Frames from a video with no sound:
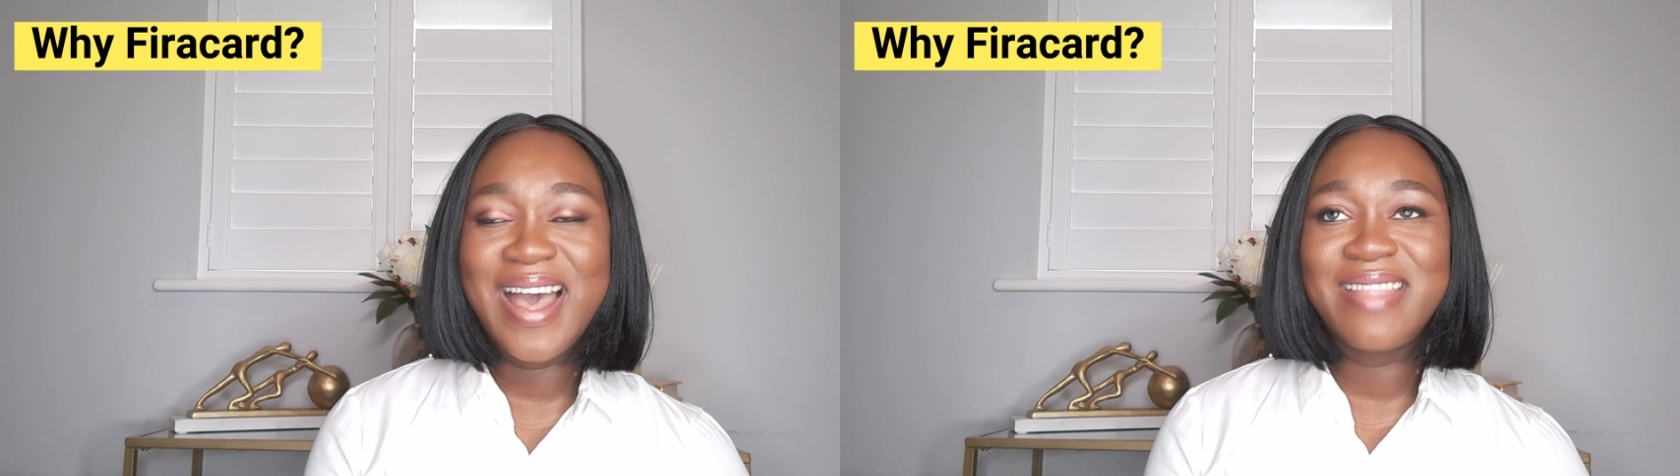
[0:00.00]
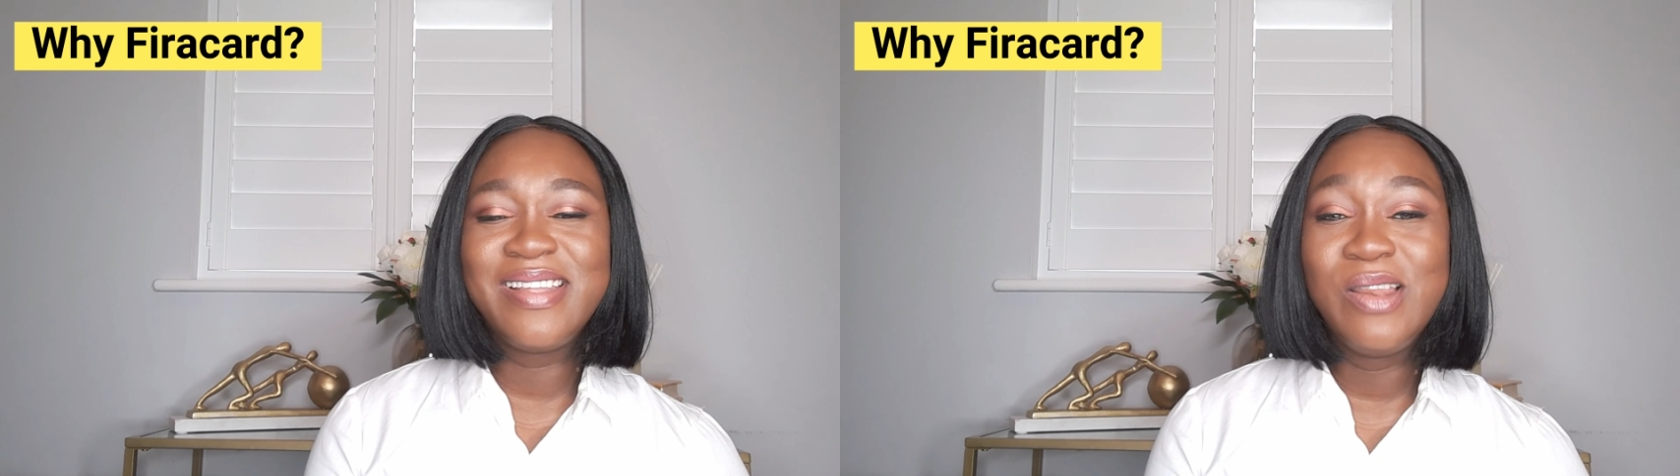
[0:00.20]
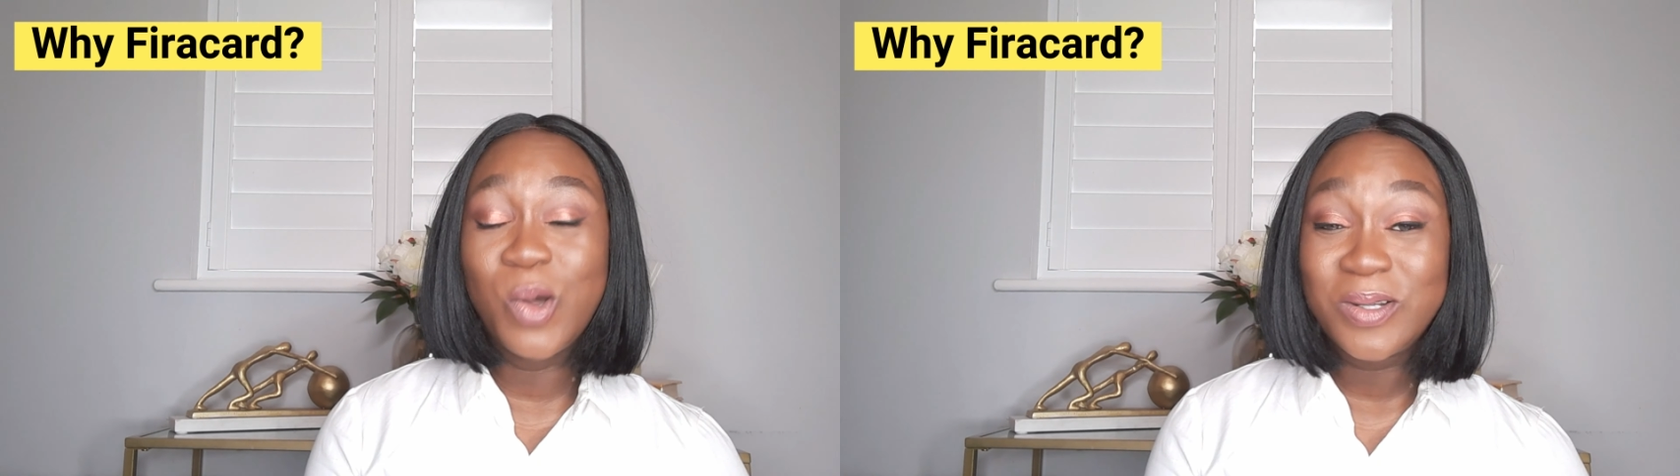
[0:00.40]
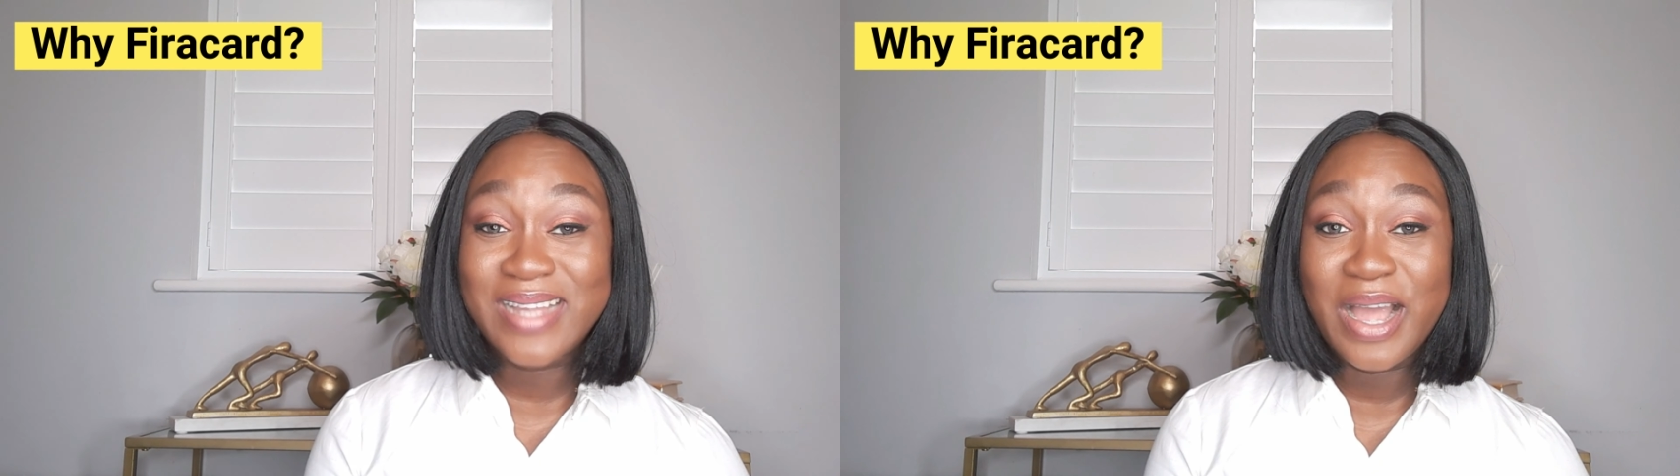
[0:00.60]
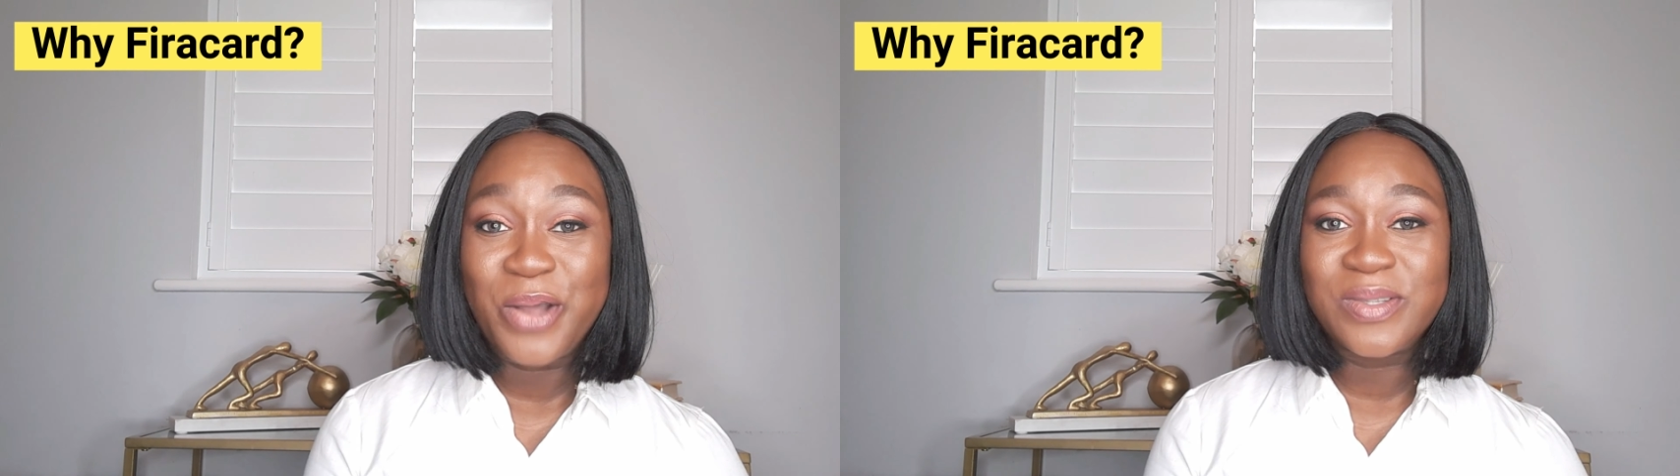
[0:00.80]
and the
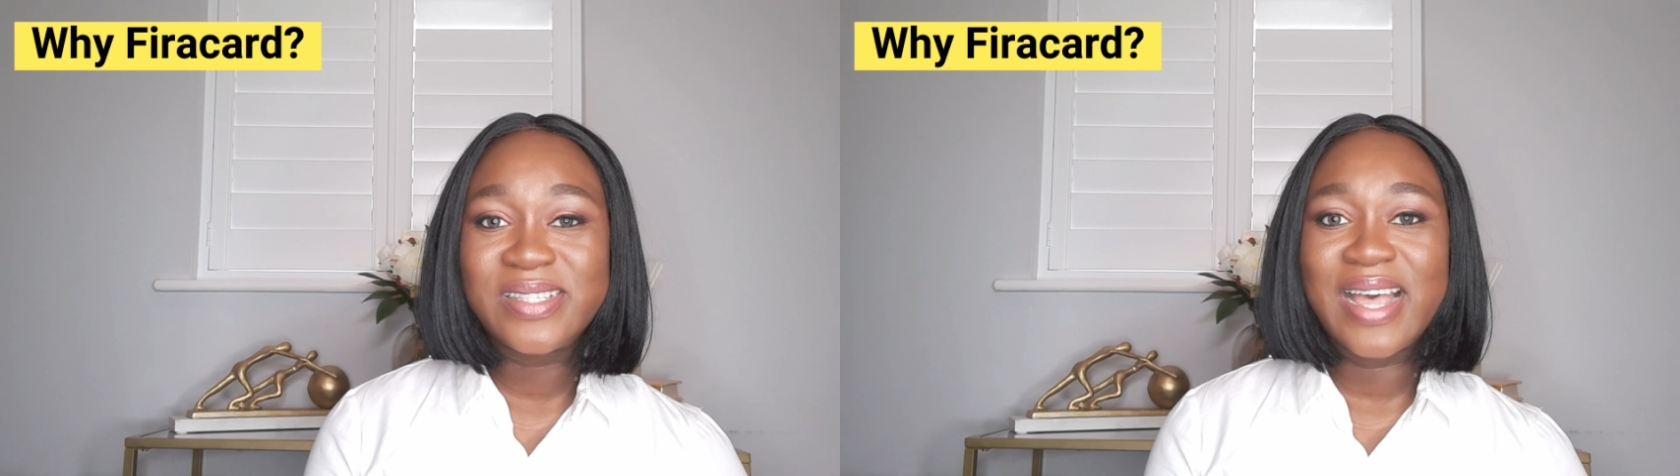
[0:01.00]
lockdowns